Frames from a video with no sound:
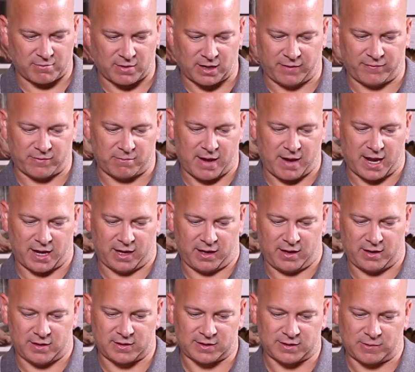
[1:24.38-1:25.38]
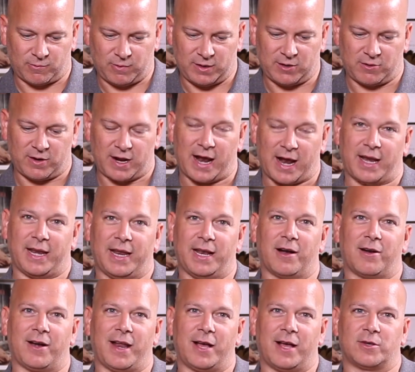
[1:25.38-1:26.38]
money for manicures and we do not need
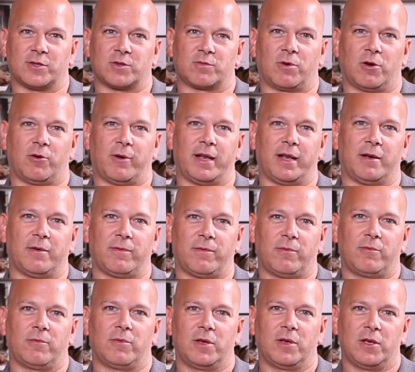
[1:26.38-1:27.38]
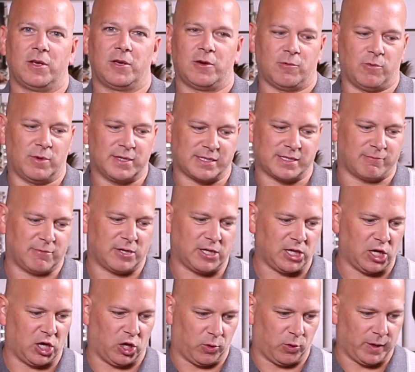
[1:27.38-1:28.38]
our nails ruined with some
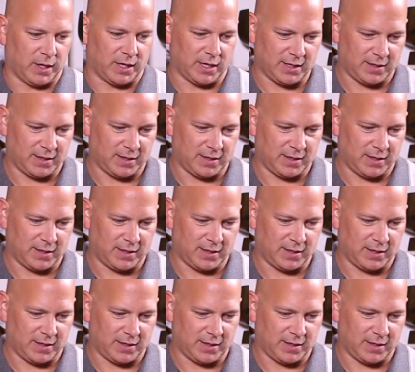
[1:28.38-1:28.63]
glue.